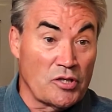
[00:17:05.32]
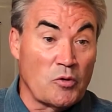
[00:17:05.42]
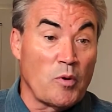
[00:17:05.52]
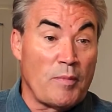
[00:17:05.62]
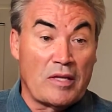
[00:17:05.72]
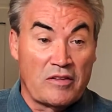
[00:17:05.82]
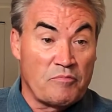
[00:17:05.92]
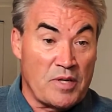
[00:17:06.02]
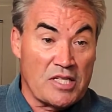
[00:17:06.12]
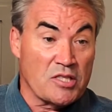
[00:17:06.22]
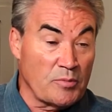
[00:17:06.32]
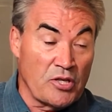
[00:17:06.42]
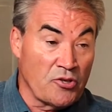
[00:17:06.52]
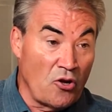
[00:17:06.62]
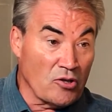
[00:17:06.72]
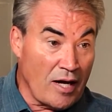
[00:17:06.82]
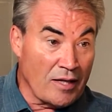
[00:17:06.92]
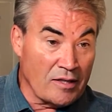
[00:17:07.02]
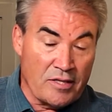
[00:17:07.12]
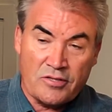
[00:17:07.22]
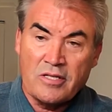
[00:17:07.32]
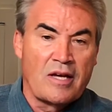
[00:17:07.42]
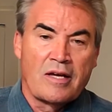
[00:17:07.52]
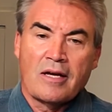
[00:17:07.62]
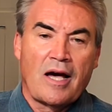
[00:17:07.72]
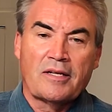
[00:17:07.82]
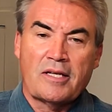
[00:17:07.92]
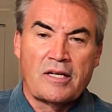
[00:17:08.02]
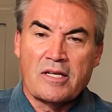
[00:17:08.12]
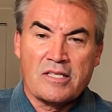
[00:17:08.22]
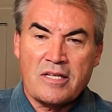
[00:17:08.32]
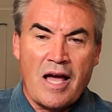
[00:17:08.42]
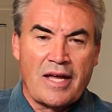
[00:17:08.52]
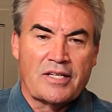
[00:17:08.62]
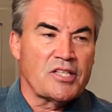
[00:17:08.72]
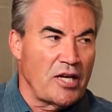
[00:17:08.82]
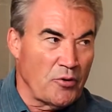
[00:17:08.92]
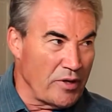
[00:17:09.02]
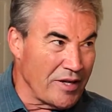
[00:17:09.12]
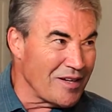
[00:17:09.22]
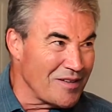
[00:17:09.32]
that we may live peaceably in all godliness. God didn't design tyranny.